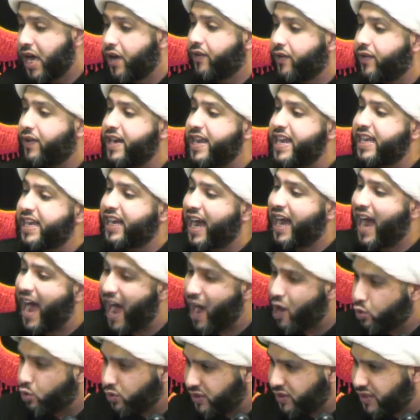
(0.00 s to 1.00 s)

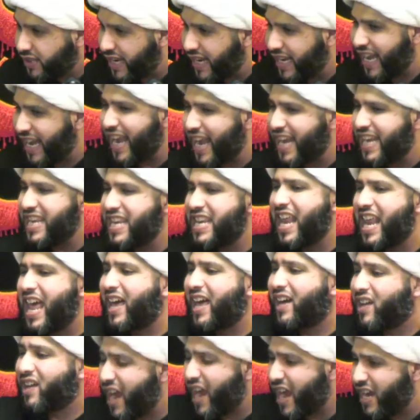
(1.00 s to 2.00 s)
recounting and
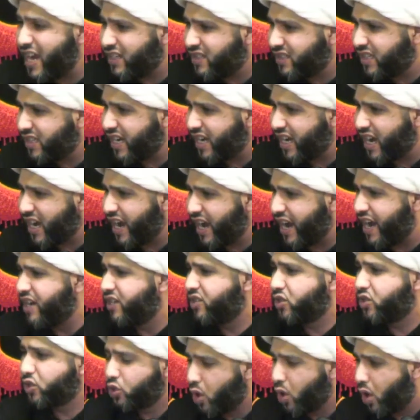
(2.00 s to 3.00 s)
narrating a
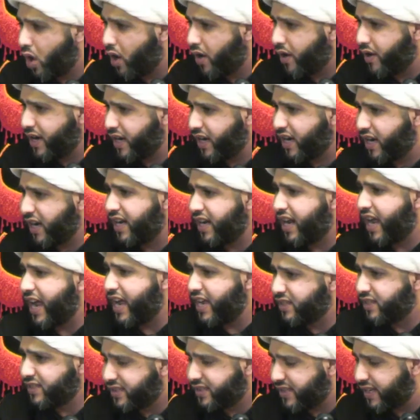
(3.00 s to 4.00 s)
historical
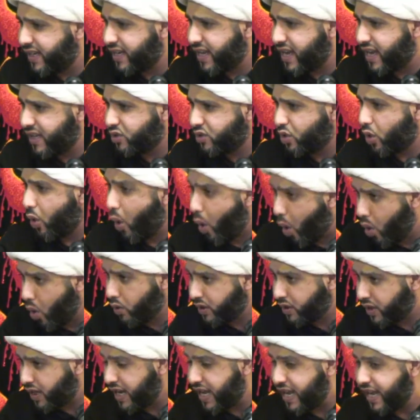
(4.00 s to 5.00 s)
incident
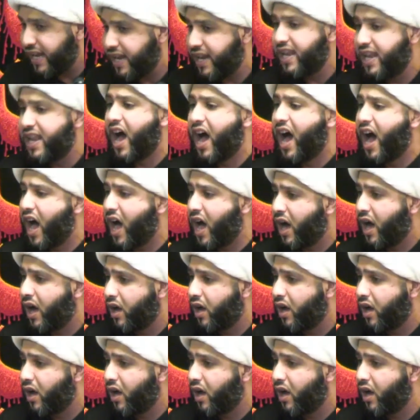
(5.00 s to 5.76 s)
only, la.